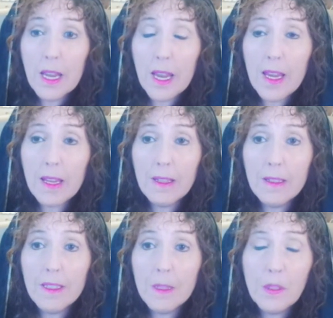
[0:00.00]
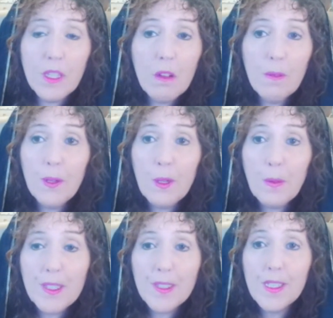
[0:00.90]
and it was all very
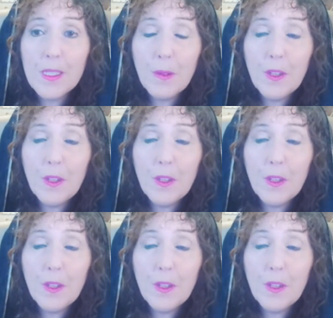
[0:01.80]
successful.